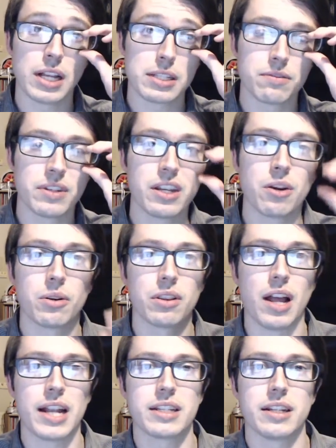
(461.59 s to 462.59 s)
the last video
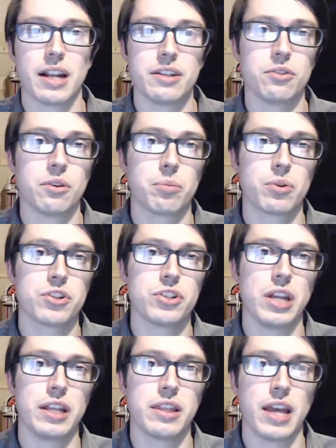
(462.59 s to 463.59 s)
and liked it. I do
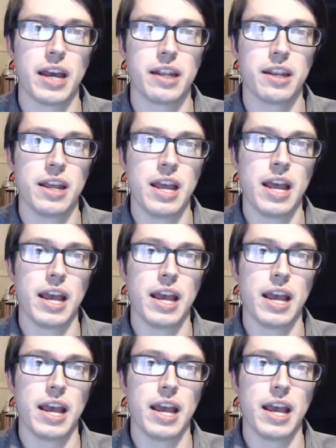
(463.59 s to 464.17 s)
appreciate that.